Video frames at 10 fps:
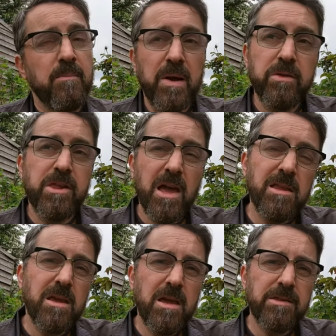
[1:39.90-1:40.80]
about
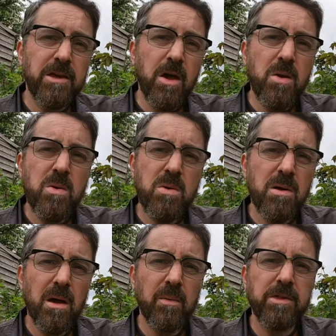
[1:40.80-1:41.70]
10 years ago,
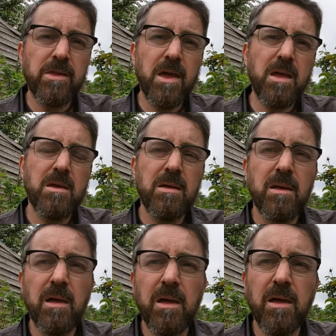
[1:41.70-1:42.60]
I would say.
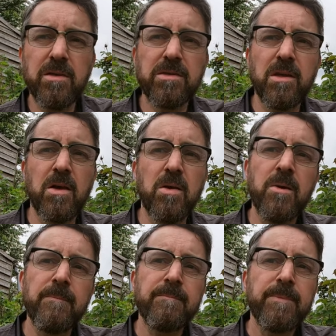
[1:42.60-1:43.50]
So
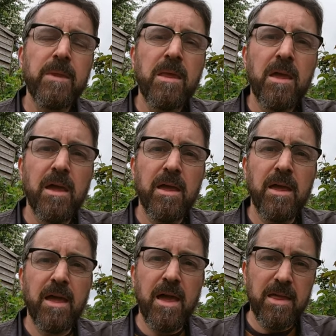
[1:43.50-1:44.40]

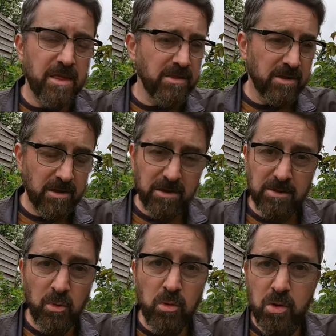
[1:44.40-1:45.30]
there's a
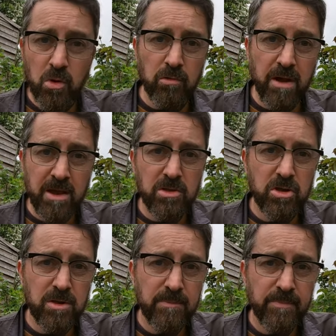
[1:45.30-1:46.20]
small core
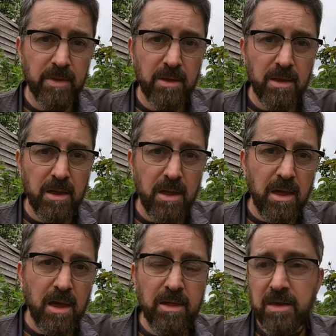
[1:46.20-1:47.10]
range,
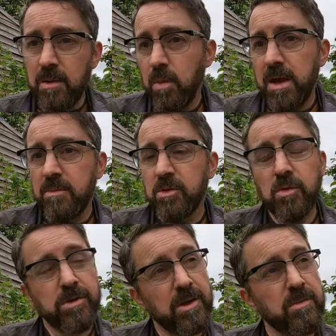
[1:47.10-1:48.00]
and then Wemyss
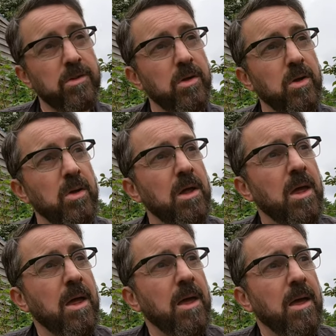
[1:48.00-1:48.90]
also do
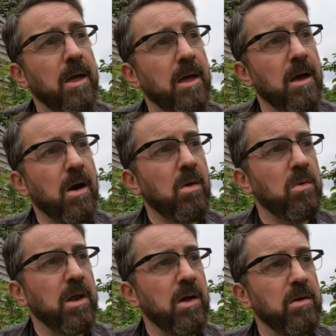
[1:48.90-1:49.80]
a
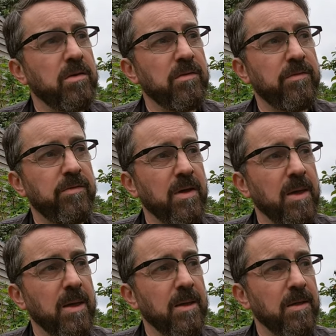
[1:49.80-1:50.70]
whole load of
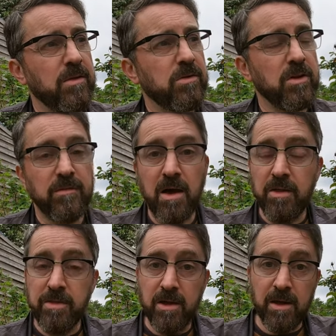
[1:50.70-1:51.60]
sort of
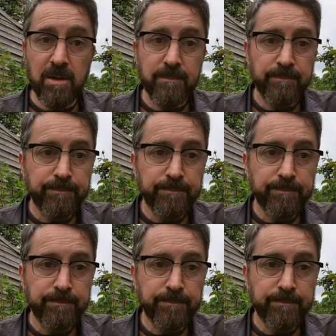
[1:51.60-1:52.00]
other